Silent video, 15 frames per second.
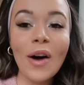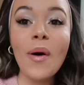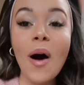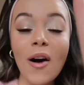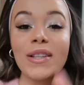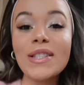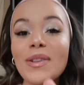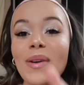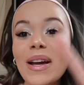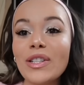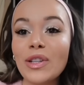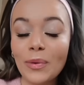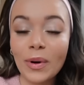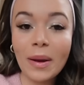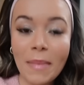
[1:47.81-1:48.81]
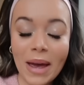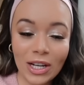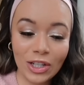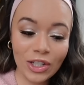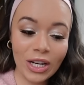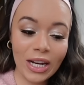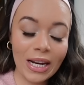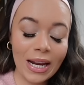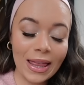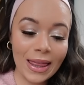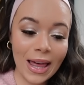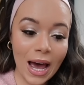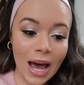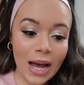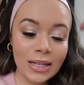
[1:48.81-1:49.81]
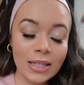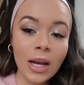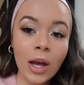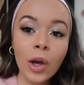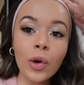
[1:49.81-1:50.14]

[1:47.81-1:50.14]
Oh, also, I do want to mention that